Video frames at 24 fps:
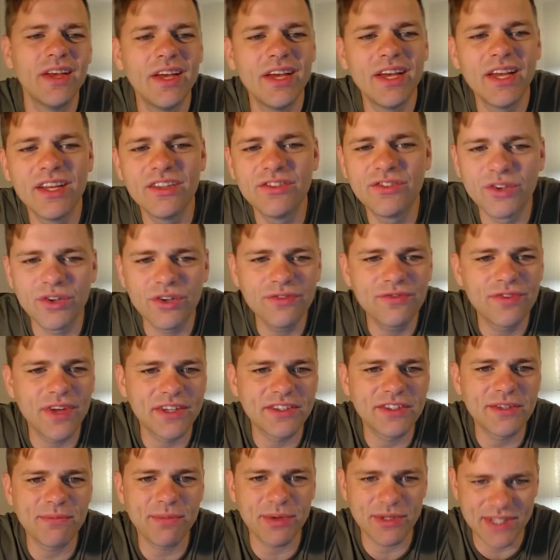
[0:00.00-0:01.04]
Is your
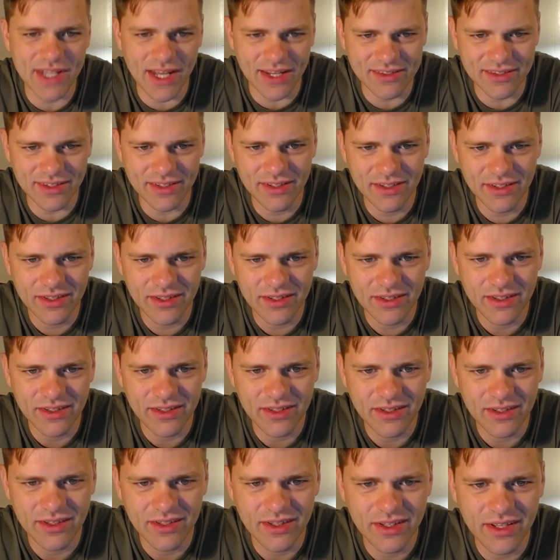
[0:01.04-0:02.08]
invention protected?
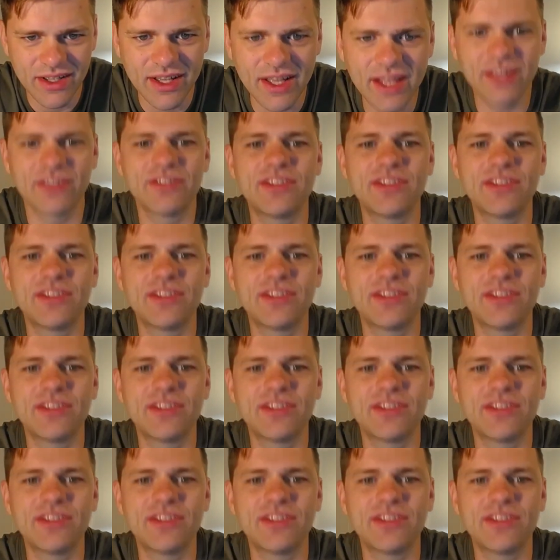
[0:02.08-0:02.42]
Is